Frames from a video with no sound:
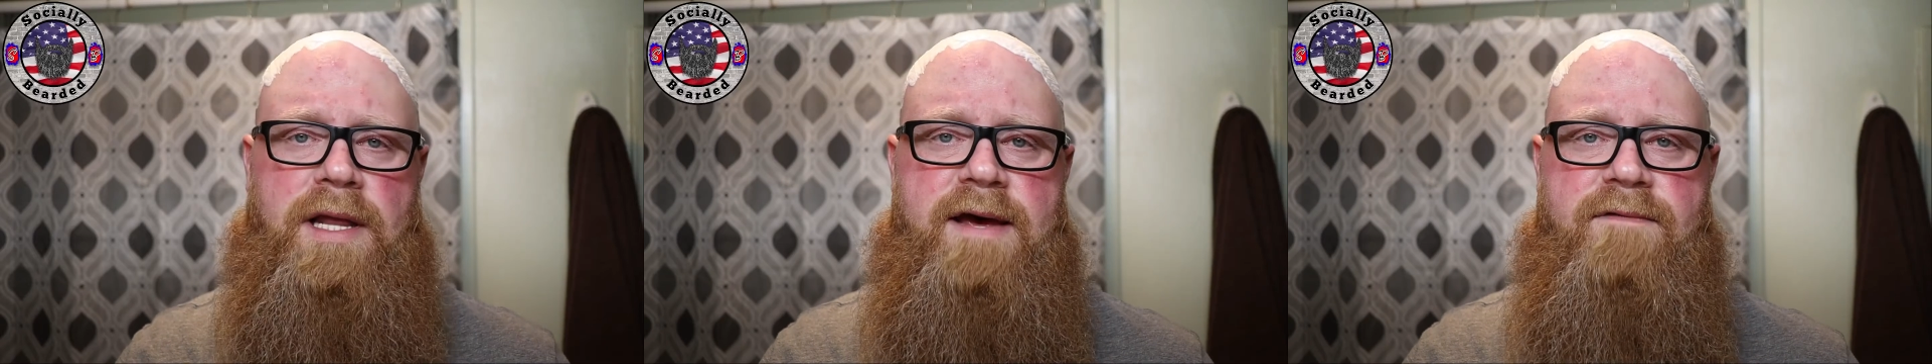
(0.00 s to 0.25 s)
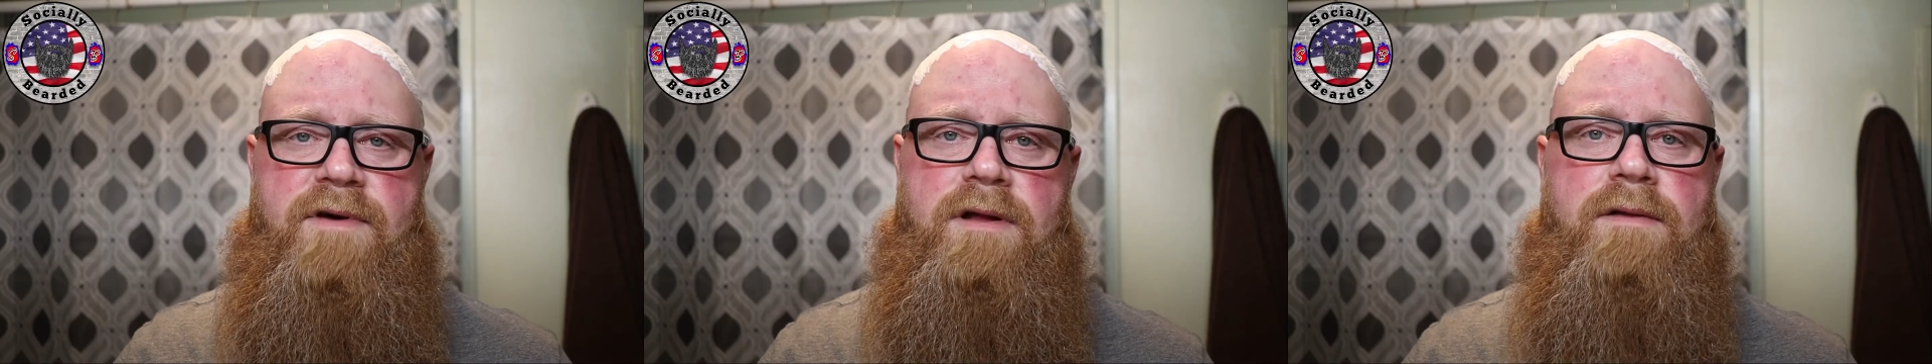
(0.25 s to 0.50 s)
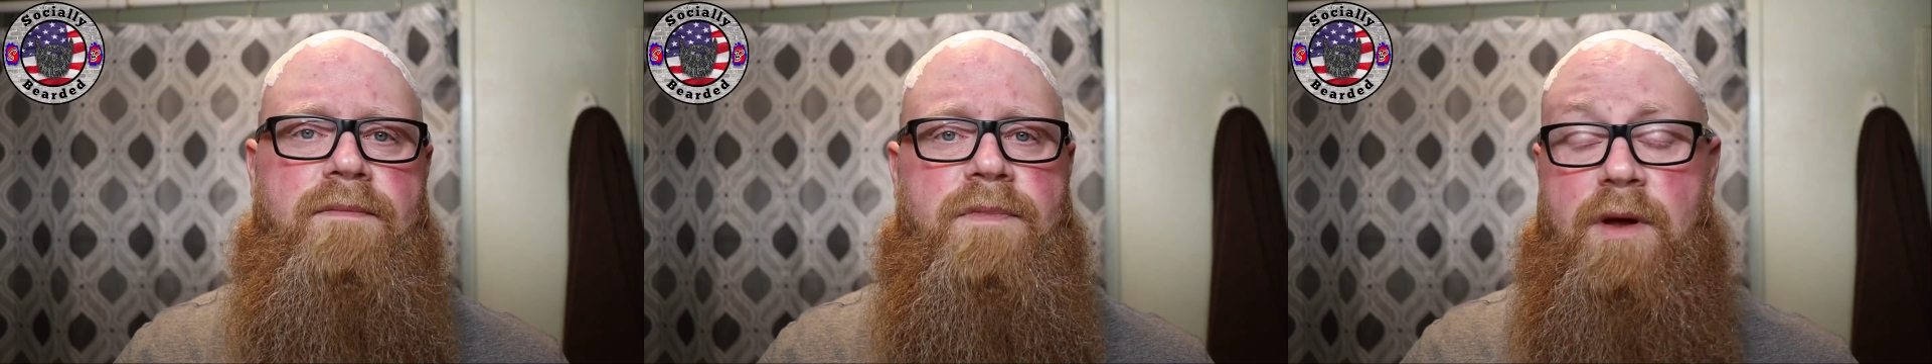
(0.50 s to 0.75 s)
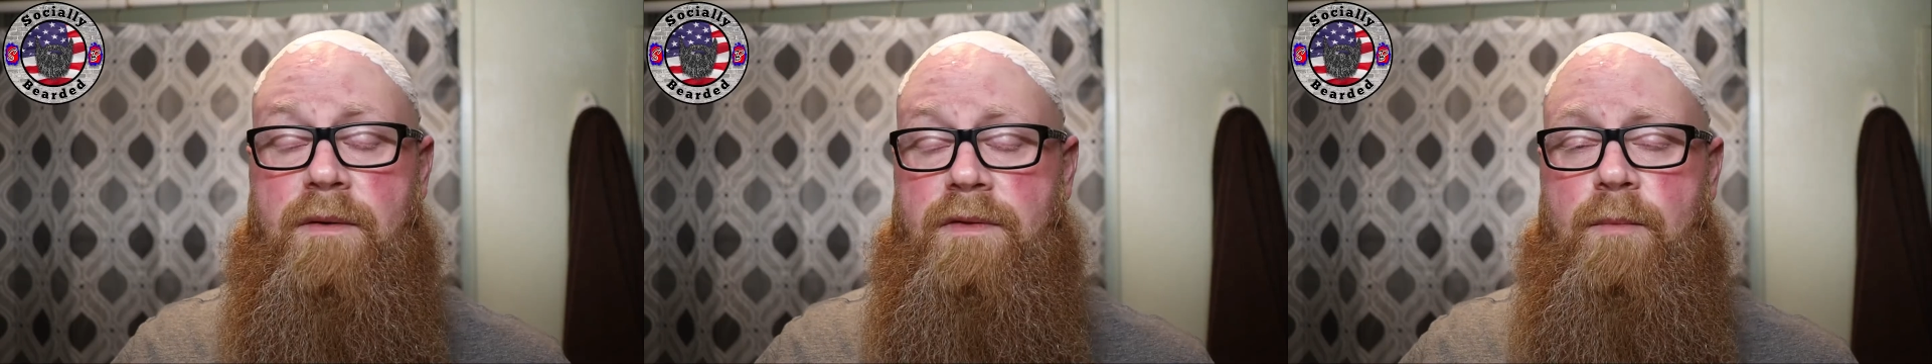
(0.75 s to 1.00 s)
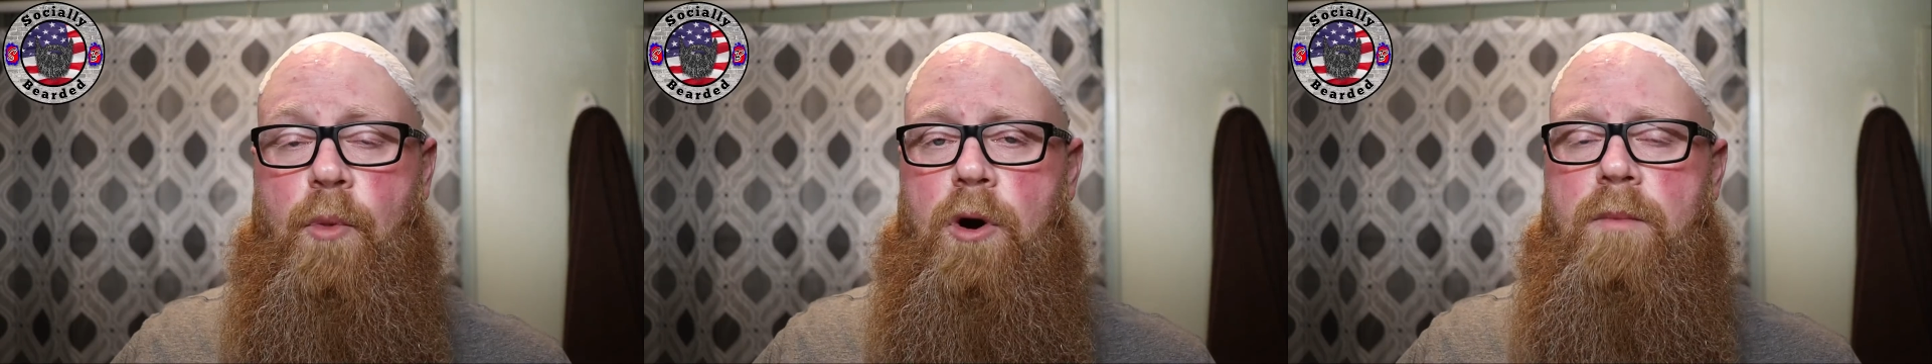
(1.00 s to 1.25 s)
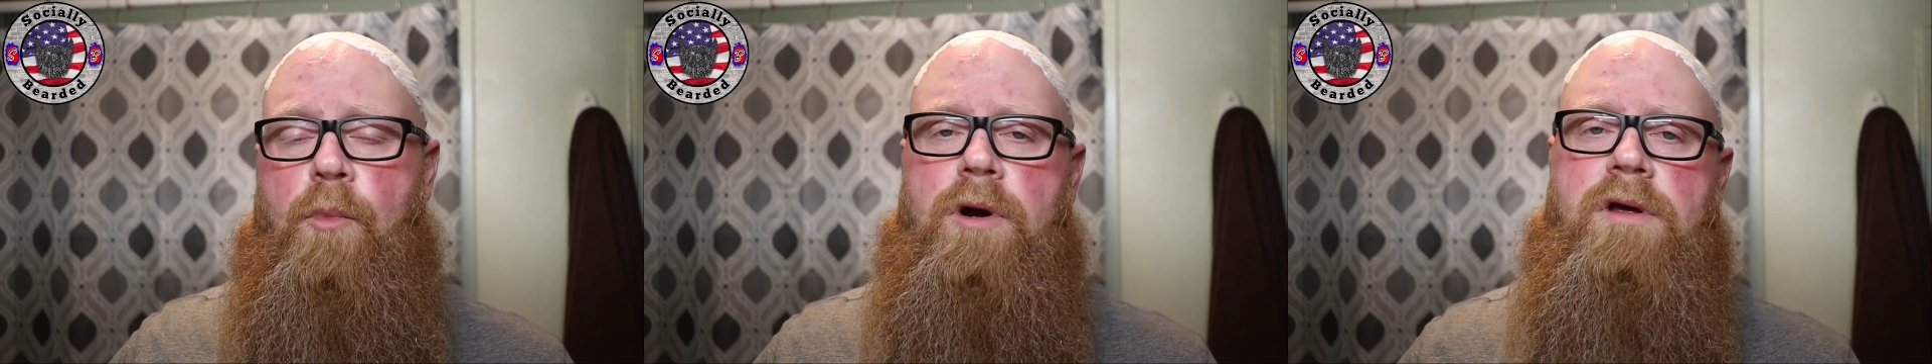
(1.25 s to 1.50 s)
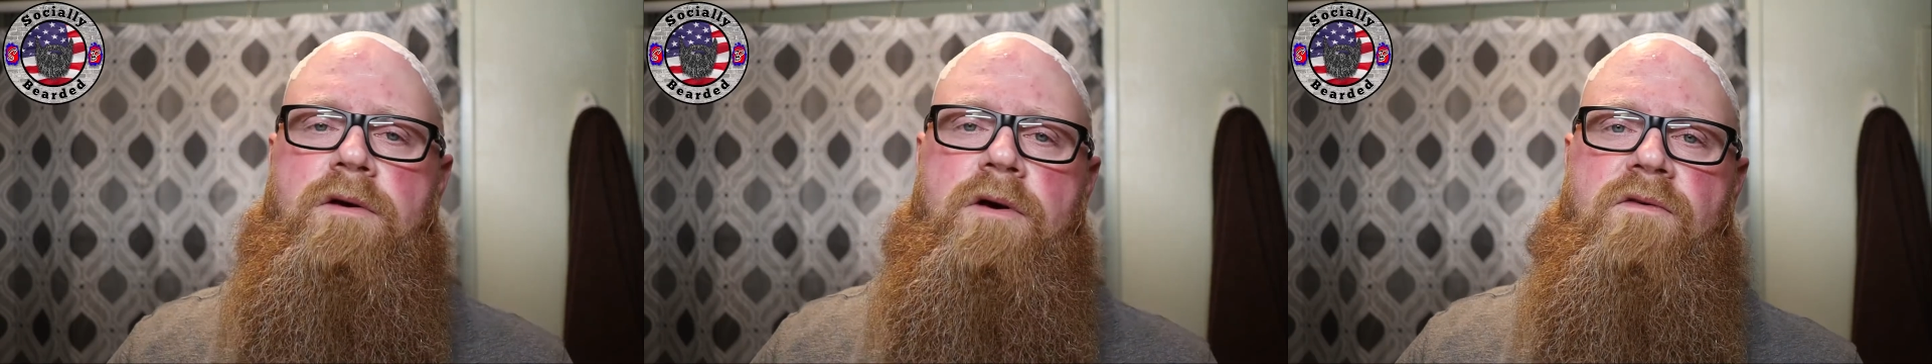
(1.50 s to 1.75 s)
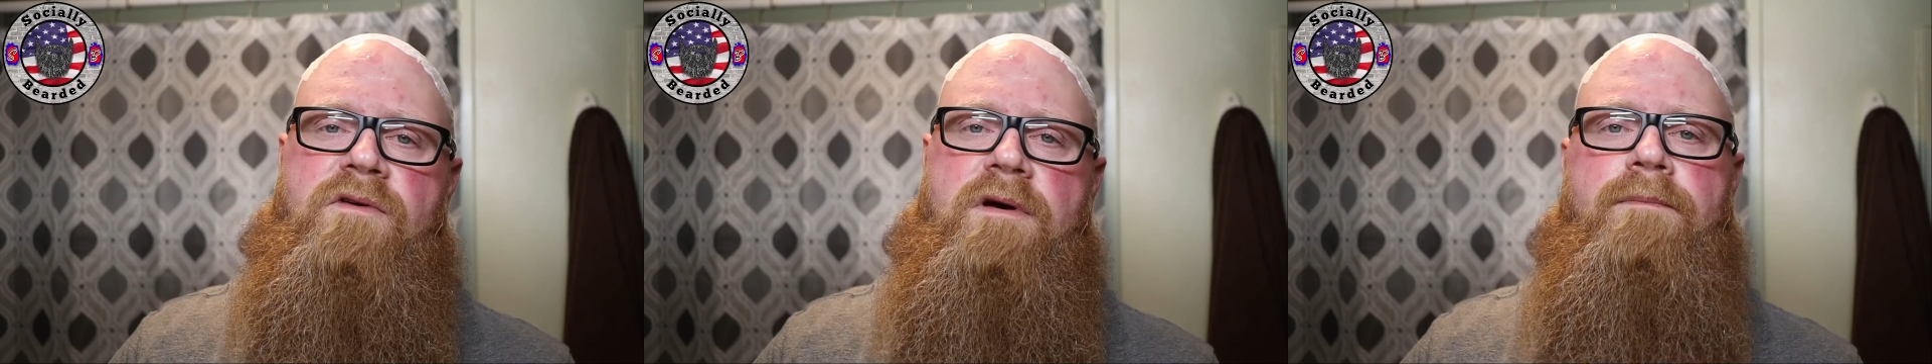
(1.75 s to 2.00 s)
leave it the more and more you
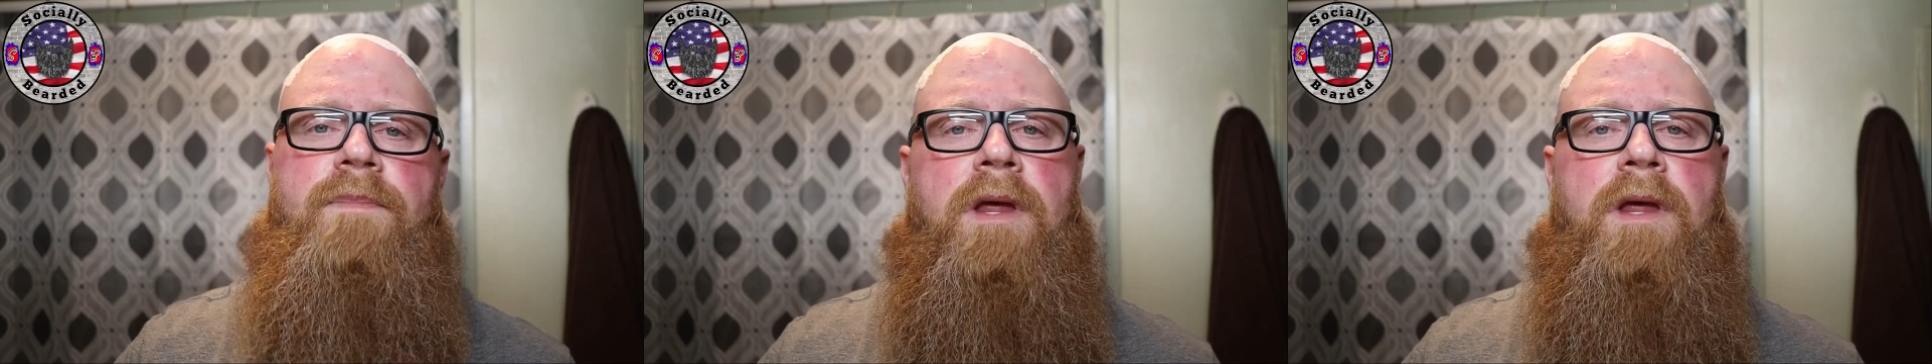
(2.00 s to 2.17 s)
use it.